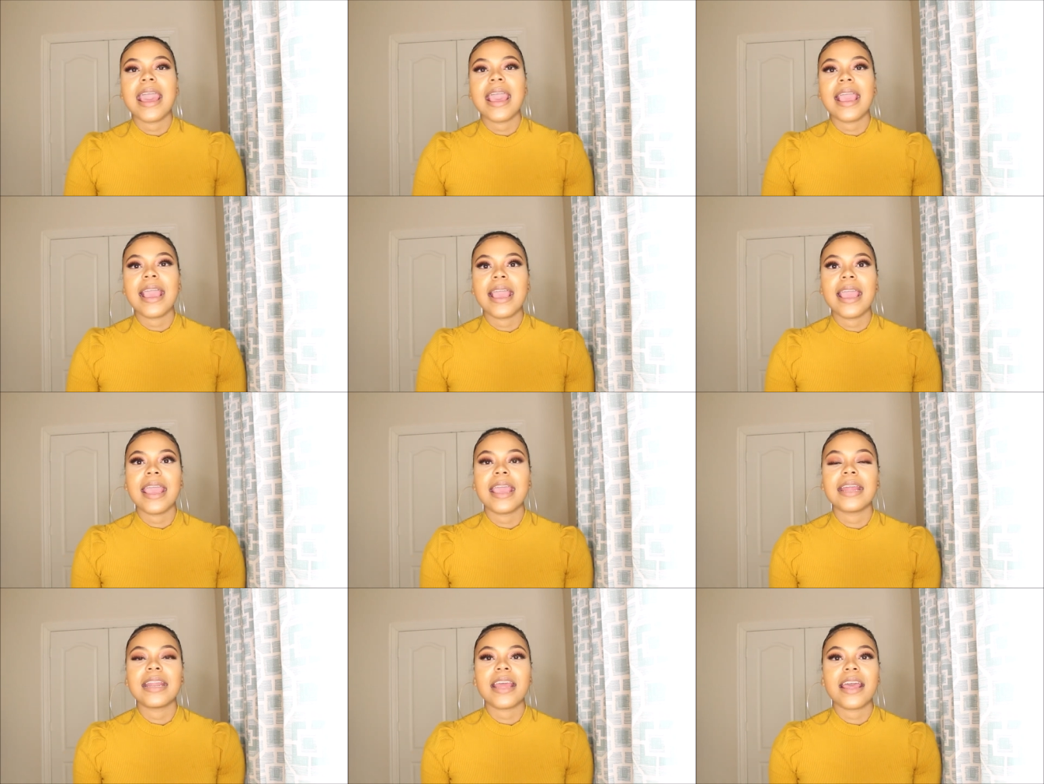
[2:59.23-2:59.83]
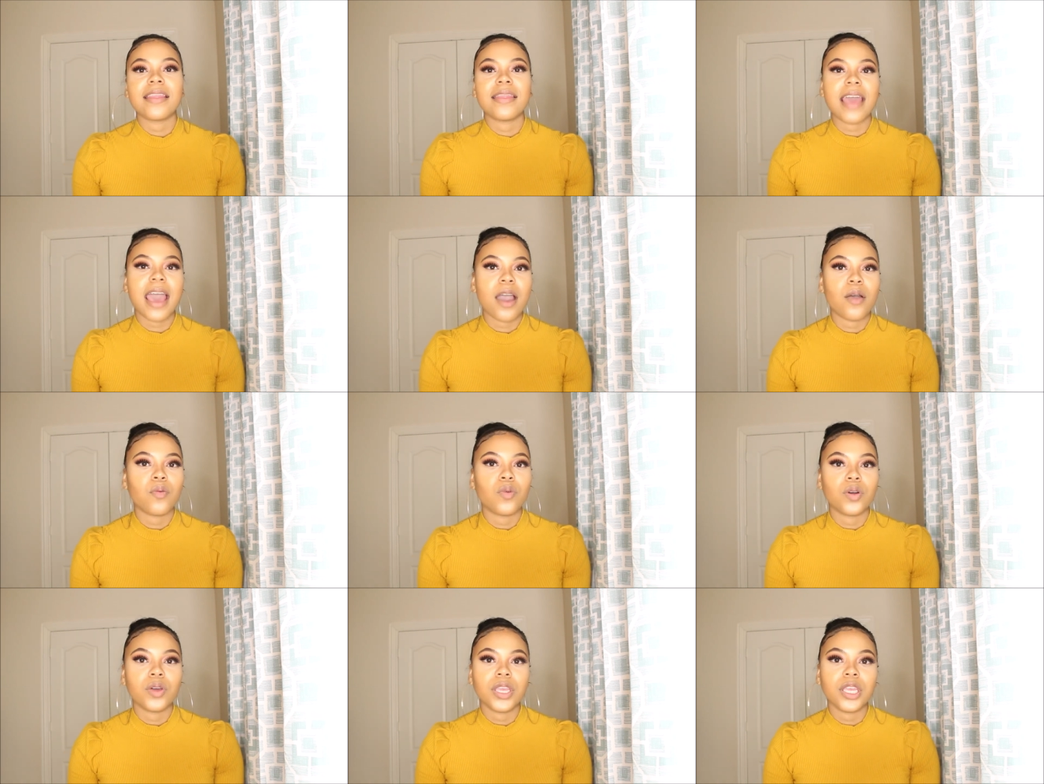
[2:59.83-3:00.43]
and
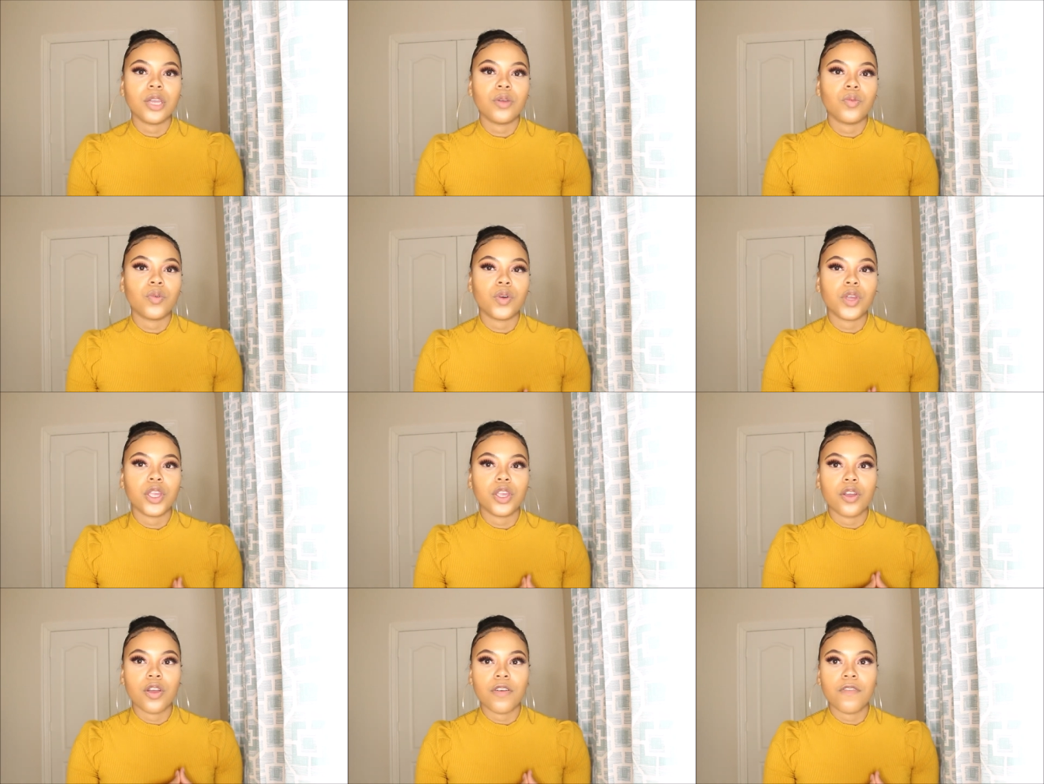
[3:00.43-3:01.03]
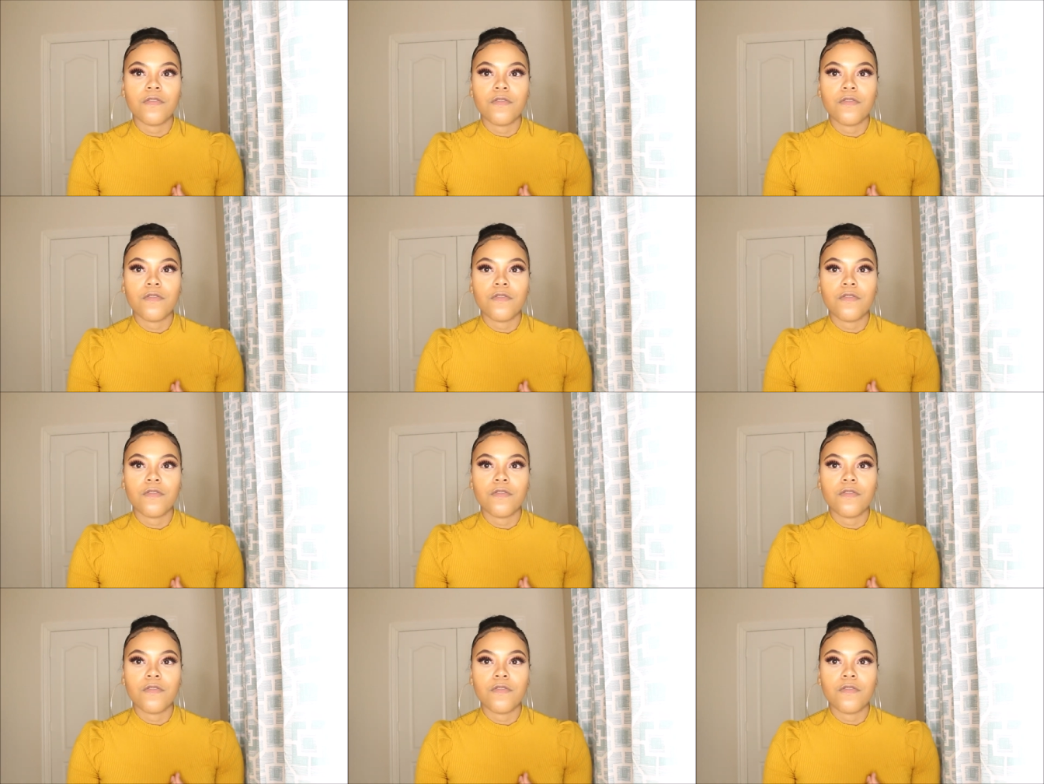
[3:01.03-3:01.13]
that will equal your